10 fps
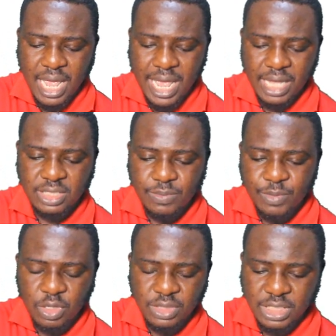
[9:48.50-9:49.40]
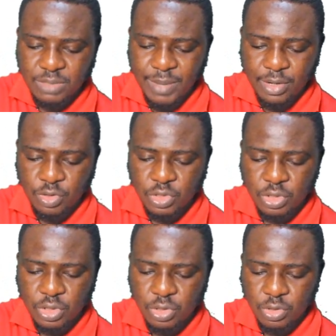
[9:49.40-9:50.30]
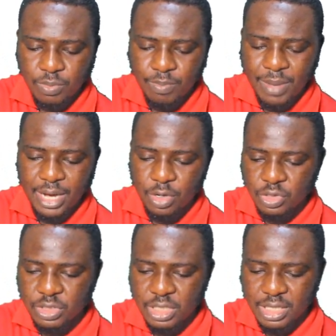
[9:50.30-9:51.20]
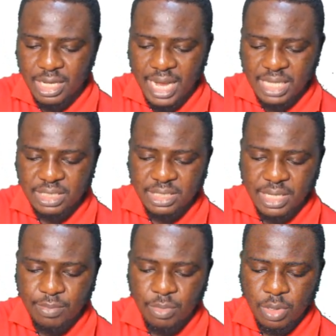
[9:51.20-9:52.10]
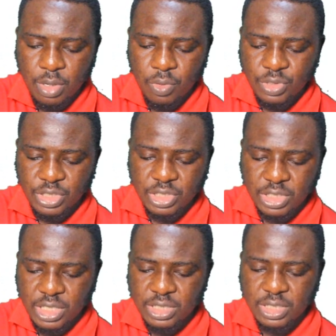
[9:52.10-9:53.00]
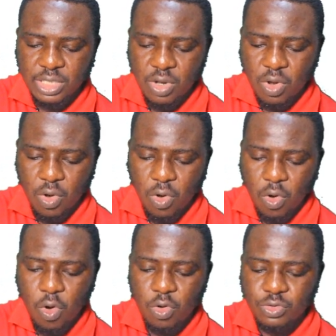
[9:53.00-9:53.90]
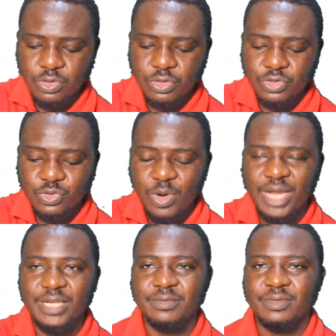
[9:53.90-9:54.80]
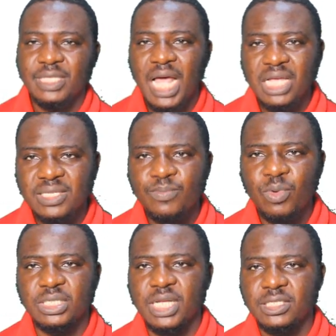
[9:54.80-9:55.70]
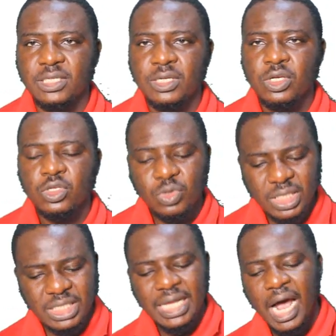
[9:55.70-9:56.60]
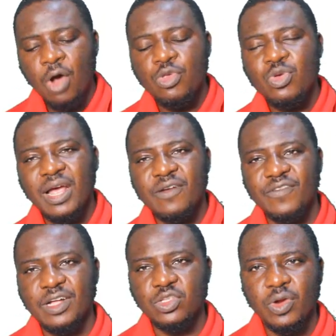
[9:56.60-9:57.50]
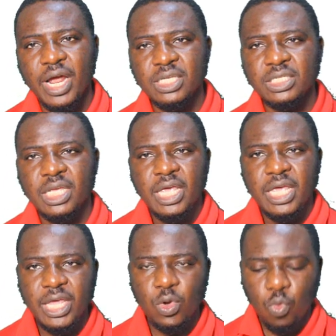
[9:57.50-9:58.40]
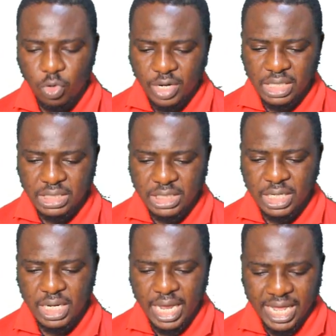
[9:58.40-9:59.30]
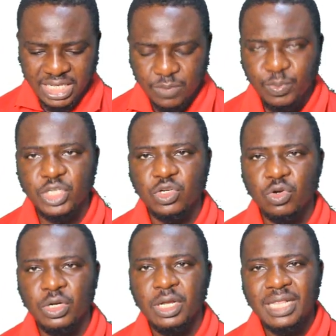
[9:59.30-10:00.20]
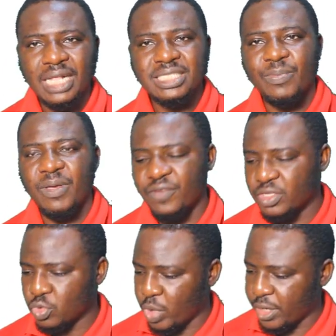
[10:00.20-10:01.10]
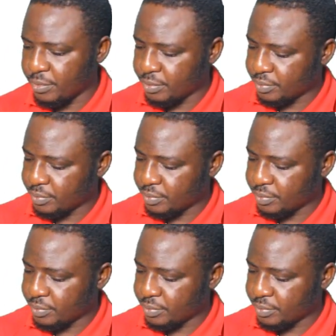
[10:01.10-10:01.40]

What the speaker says: x, because this is minus the last term, which is 6, or squared. As simple as that. So this is how you can factorize a quadratic expression that is a perfect square.